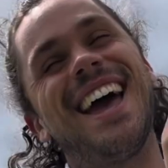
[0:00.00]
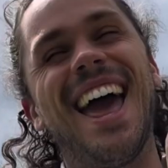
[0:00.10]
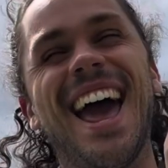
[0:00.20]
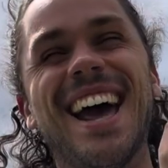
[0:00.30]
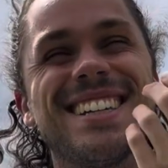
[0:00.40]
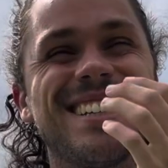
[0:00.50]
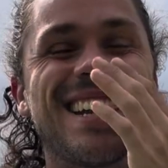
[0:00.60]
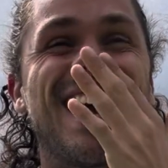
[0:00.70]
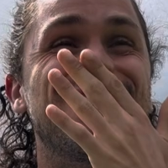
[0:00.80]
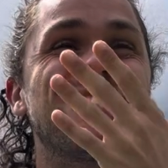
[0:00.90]
and
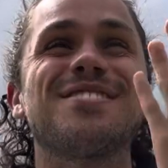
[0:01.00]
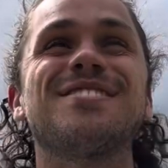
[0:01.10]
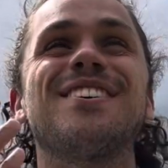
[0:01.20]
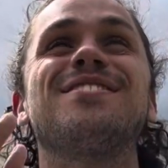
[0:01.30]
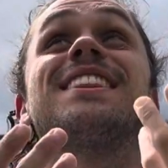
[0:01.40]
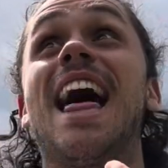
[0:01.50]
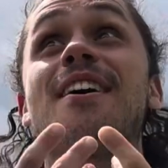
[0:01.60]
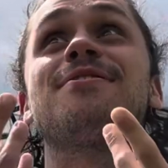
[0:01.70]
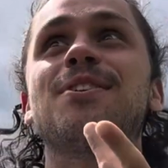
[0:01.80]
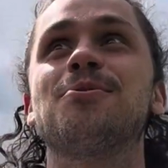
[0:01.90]
I just remember
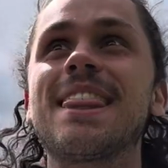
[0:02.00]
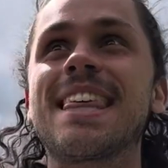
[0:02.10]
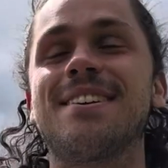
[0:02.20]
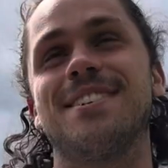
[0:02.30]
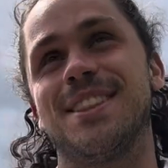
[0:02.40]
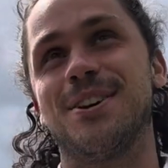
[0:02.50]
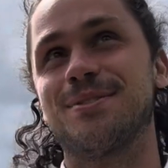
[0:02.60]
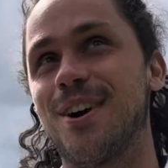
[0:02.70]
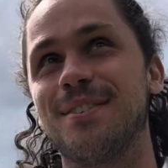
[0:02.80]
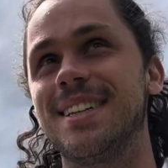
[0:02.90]
laughing with him in those
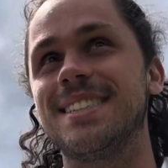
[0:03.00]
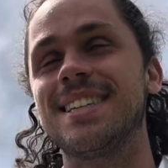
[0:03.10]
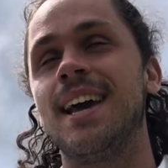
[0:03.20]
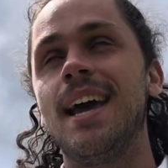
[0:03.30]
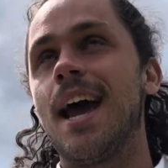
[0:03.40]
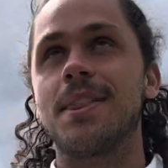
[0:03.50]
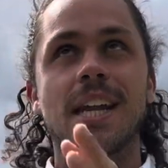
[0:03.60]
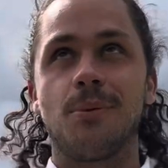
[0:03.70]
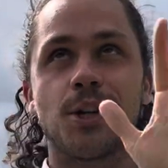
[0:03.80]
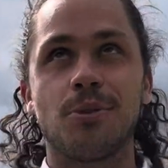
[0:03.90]
moments, and then
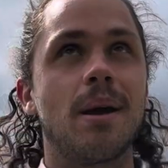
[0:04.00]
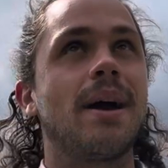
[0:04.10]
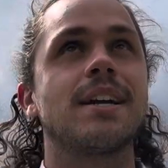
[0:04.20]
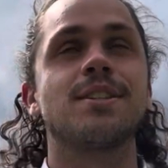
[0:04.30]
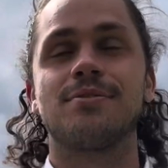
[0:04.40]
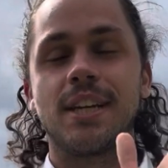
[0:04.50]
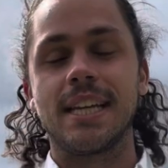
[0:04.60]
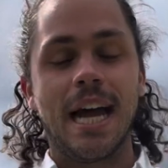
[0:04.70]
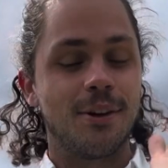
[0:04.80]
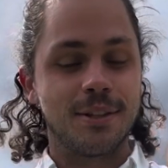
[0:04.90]
I would go right back to
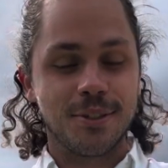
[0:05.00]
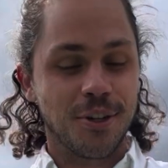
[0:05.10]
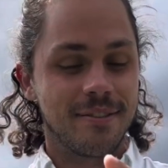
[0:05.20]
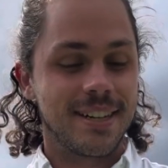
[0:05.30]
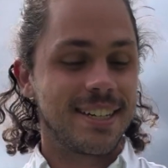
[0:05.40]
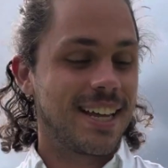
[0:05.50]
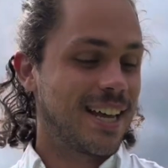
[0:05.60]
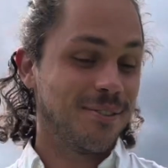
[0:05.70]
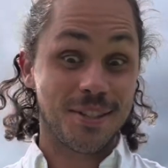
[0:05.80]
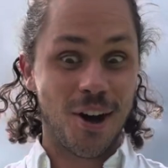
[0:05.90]
freaking out and screaming. Like
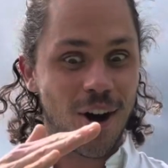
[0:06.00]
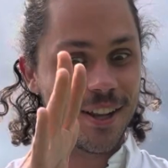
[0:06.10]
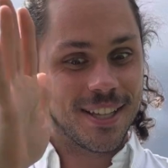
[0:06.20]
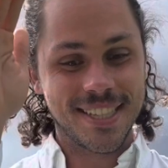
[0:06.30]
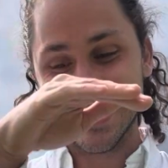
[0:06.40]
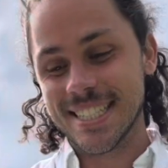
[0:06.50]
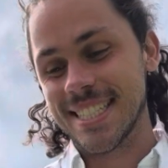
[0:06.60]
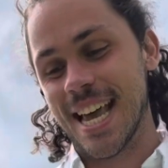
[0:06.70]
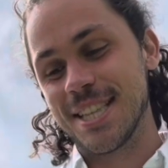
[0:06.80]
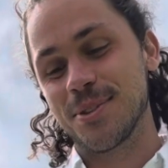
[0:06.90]
it was all in these
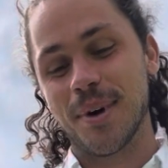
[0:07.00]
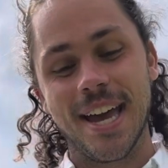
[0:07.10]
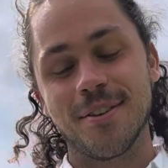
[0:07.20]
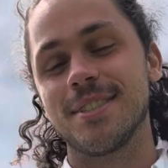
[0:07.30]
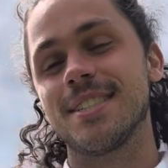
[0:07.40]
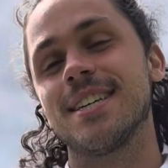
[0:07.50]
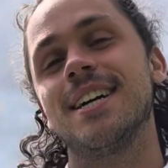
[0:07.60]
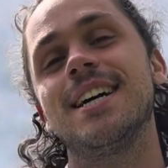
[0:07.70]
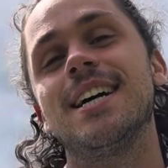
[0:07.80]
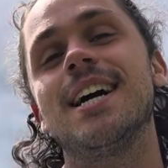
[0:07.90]
intense waves.
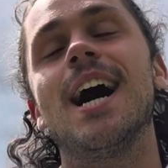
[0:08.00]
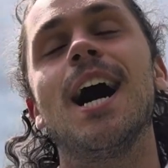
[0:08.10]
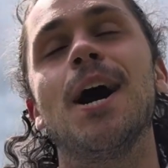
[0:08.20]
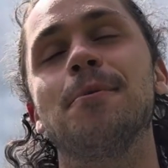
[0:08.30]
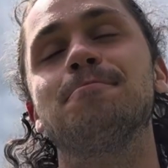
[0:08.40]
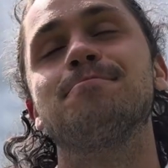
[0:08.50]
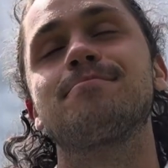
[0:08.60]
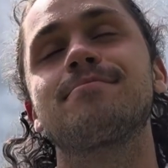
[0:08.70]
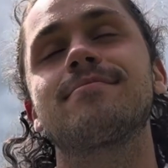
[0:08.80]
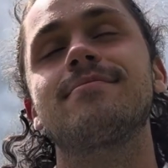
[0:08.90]

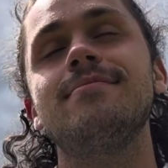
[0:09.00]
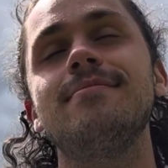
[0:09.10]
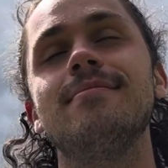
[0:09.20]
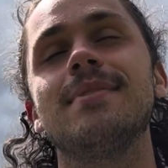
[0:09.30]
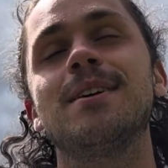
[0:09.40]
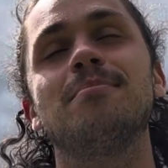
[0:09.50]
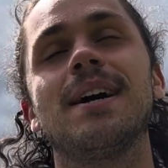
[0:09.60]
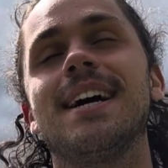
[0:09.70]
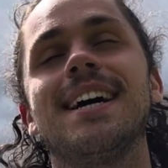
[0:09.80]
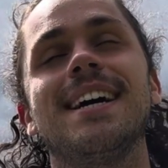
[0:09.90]

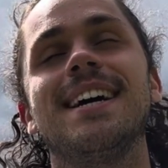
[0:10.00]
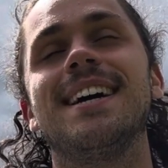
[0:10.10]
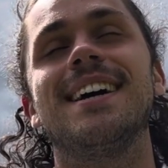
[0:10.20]
But